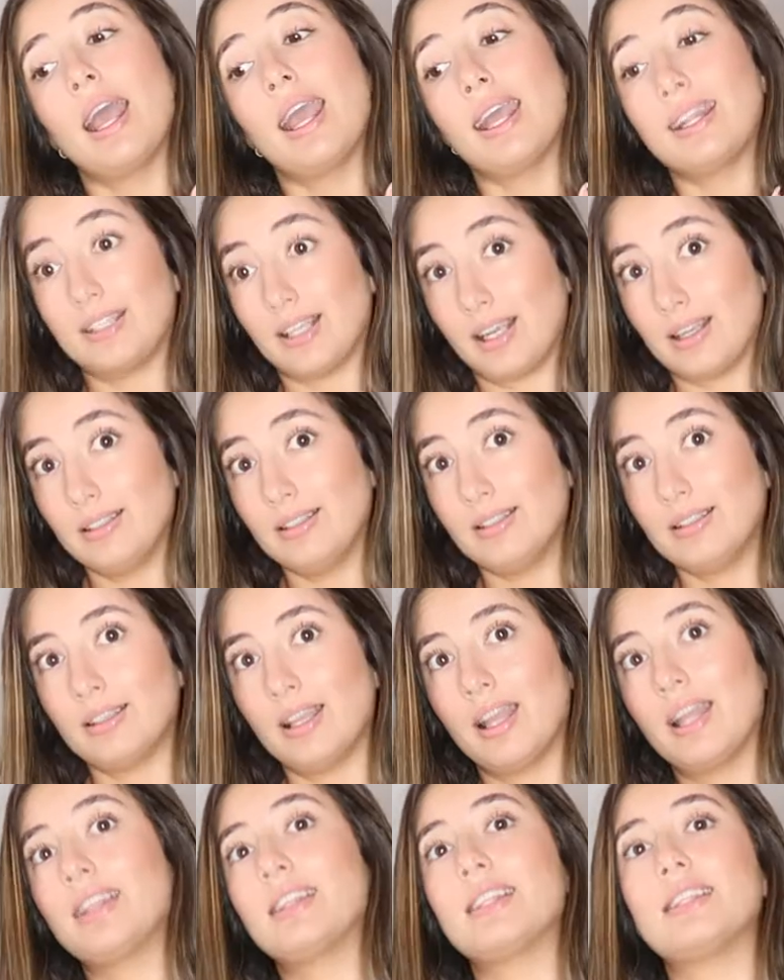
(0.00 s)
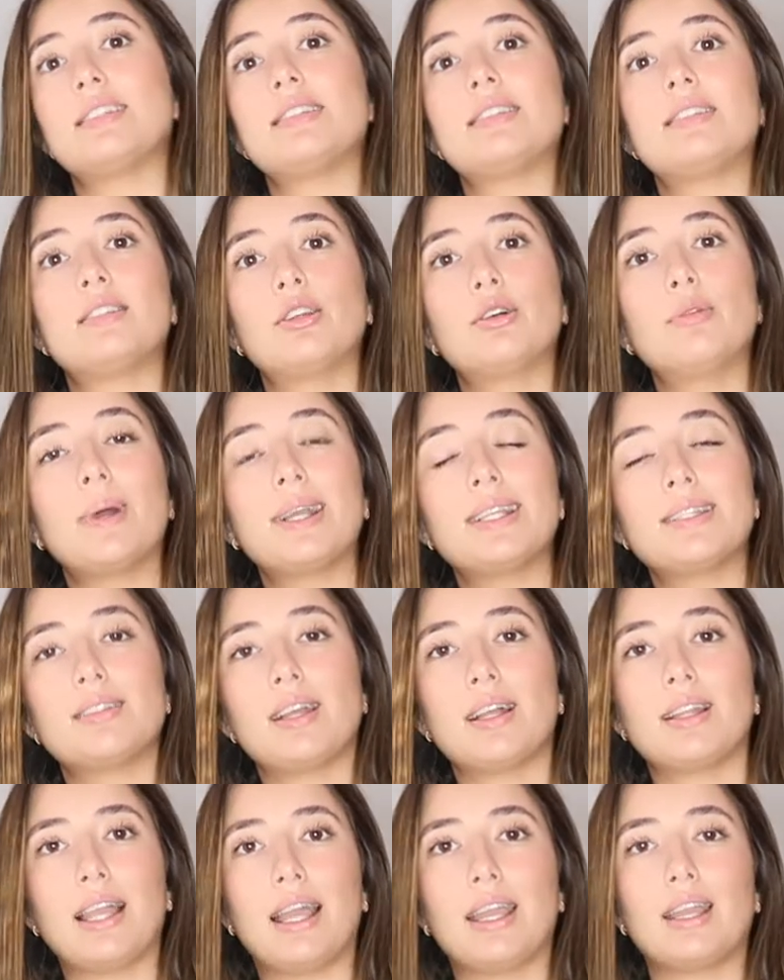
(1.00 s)
It does. This is still my
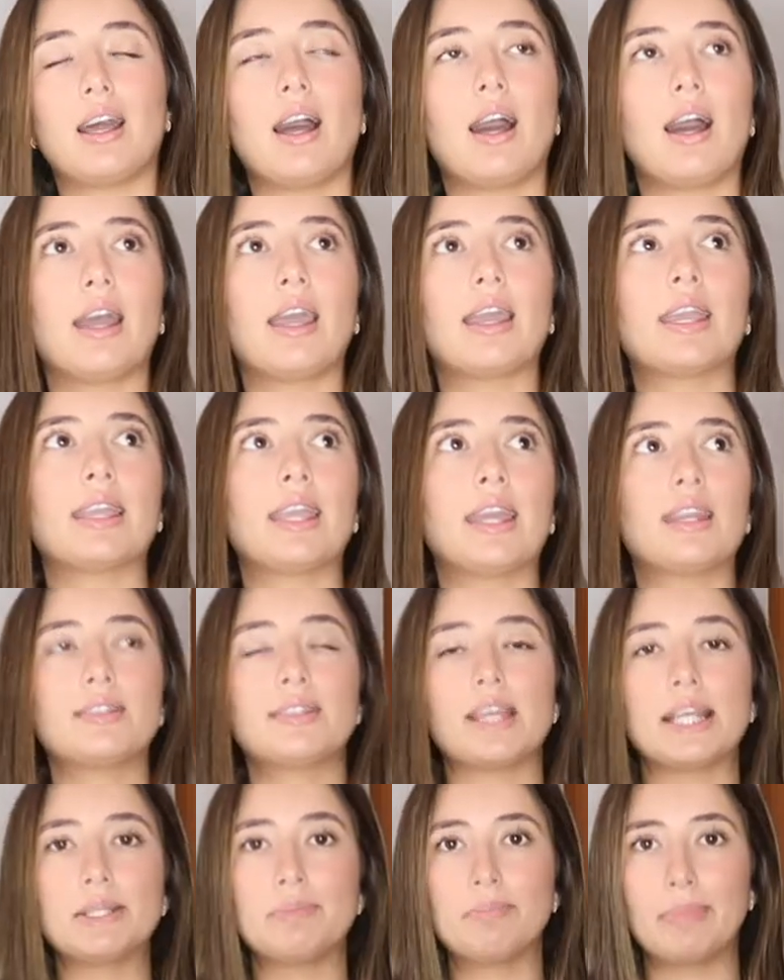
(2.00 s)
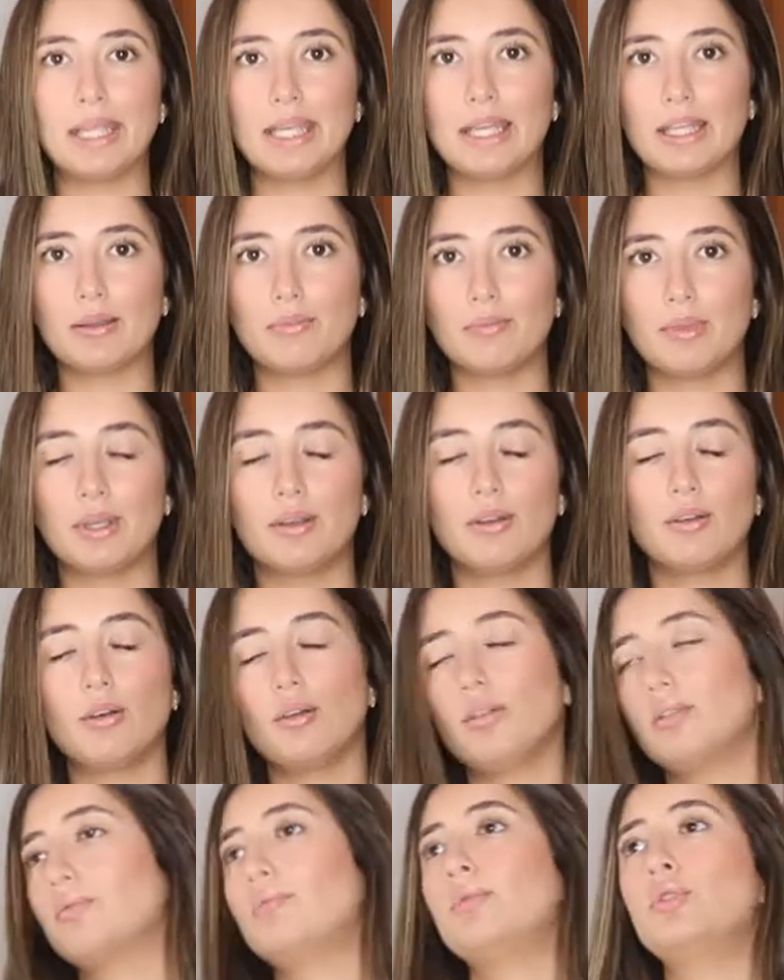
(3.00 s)
set. Like, I get a size medium
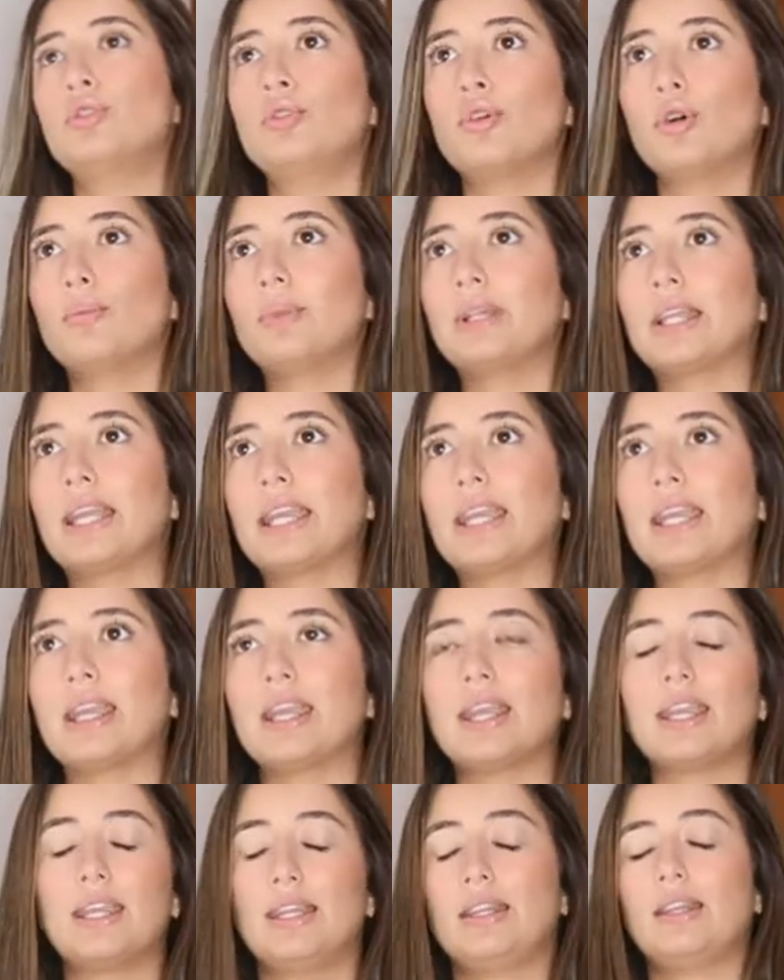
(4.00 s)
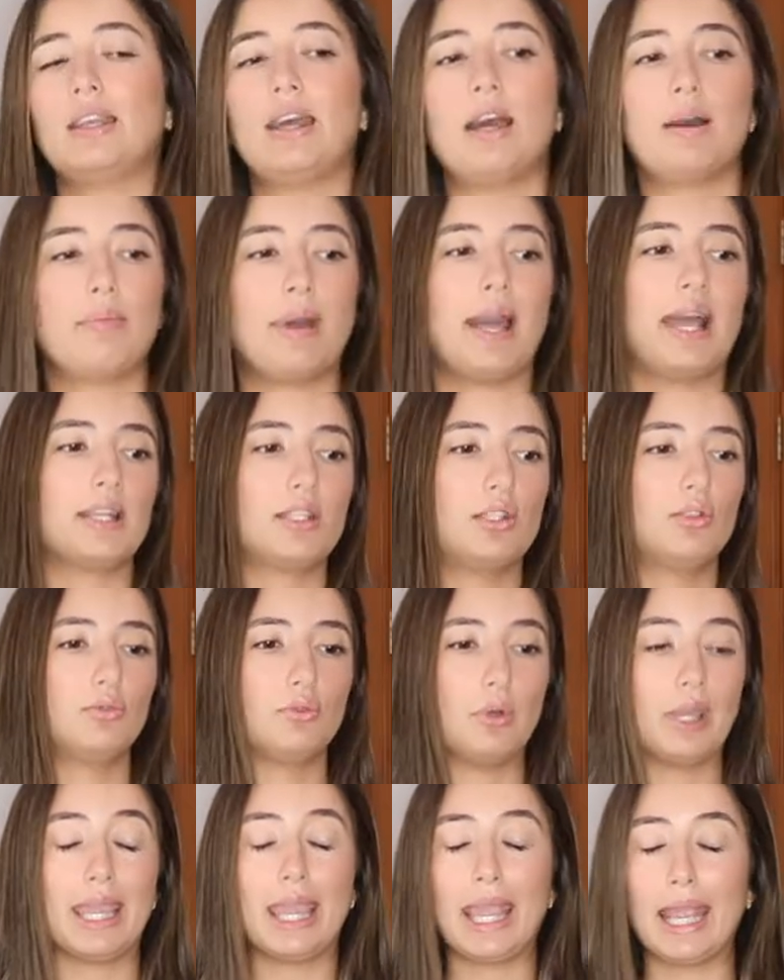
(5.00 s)
normally in
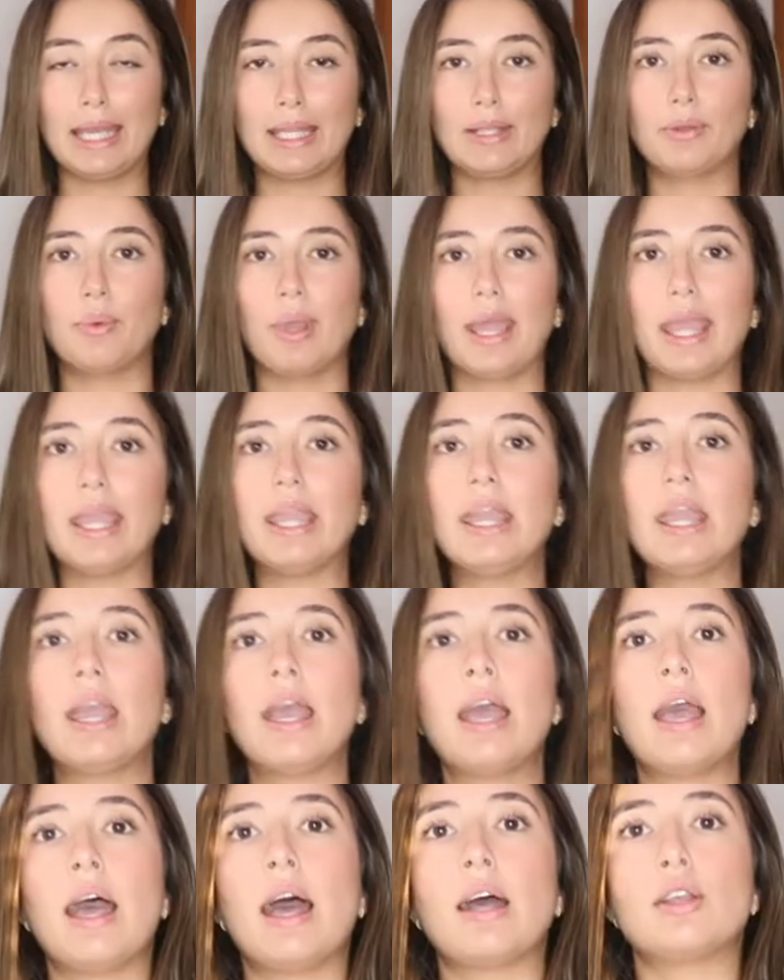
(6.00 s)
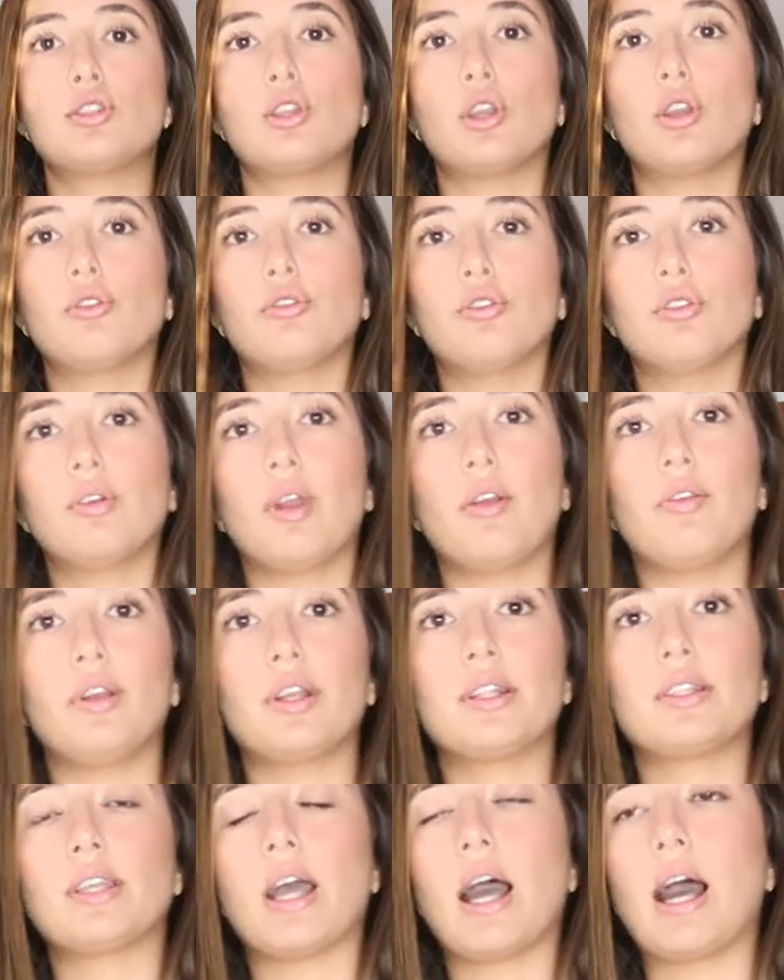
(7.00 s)
activewear anyway. So for
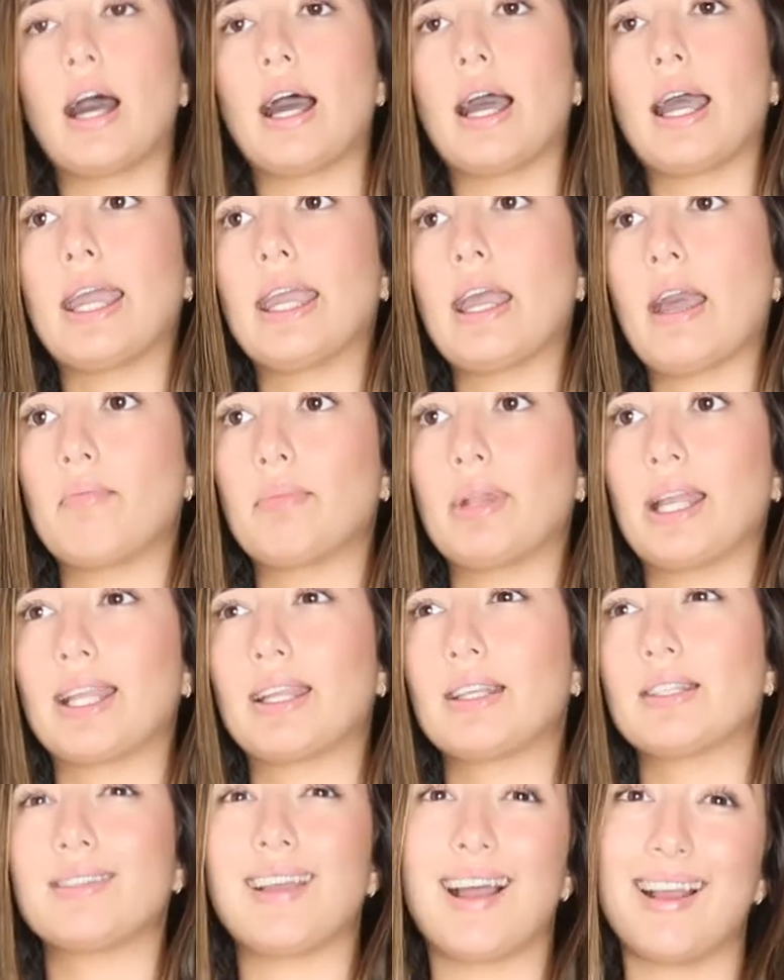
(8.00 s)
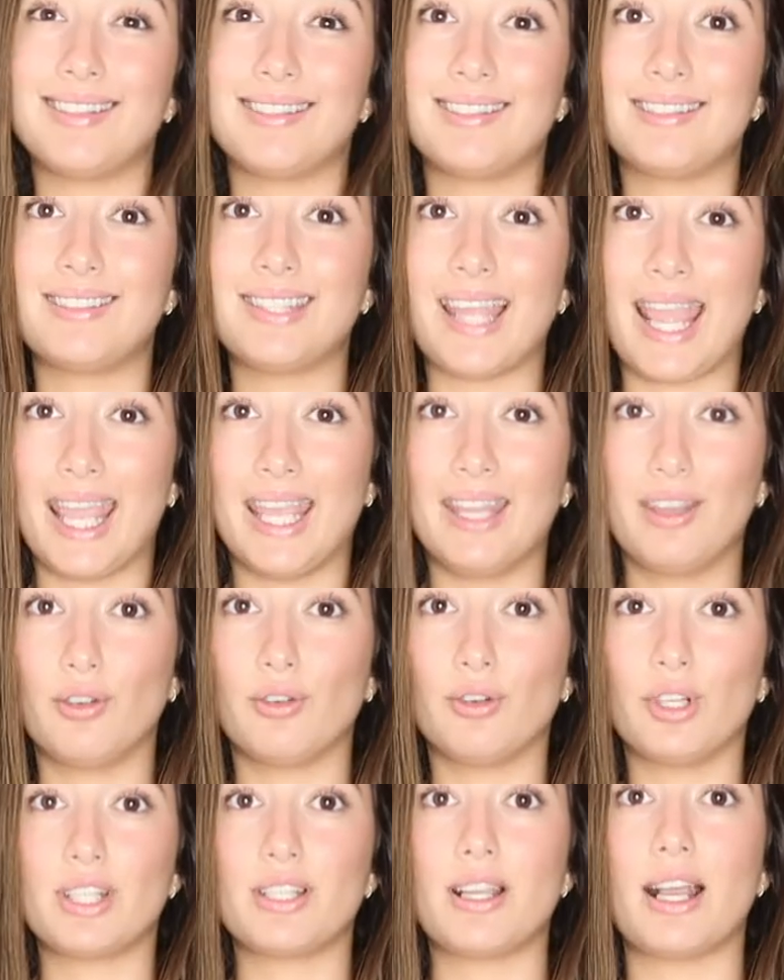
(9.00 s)
reference, I am like a size 10
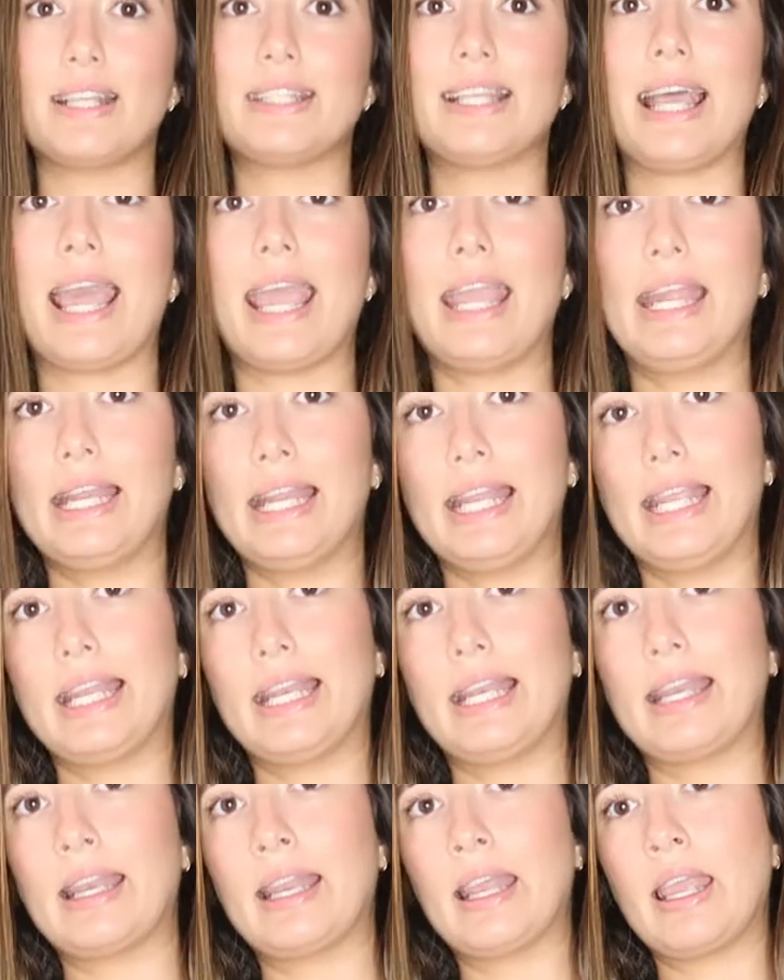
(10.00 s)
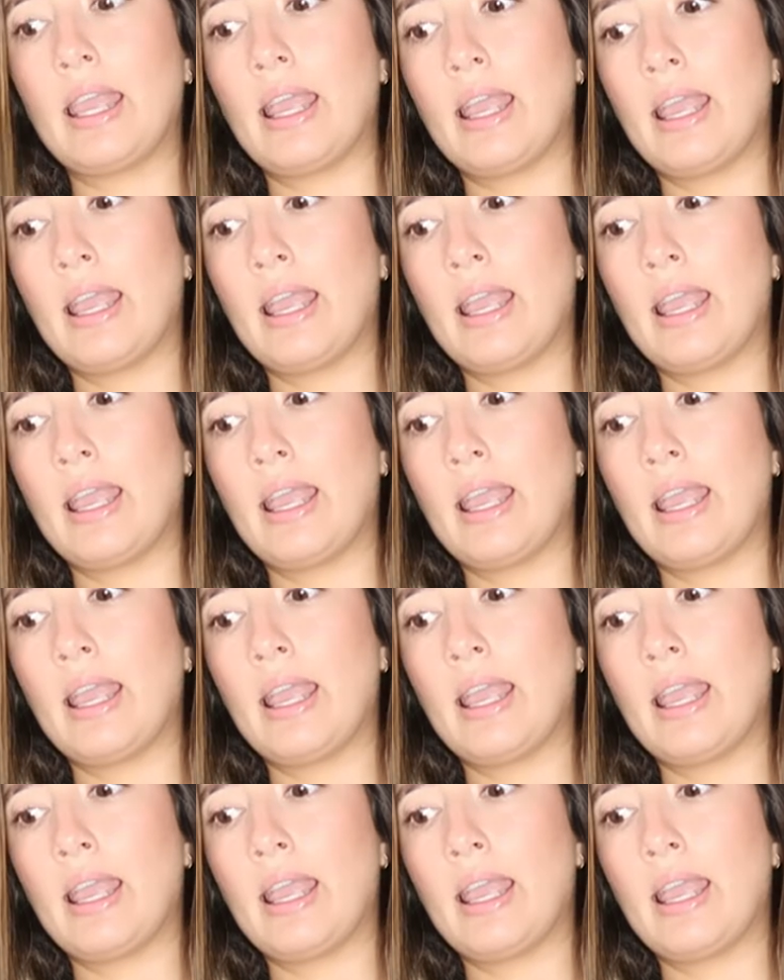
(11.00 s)
or a size 8 in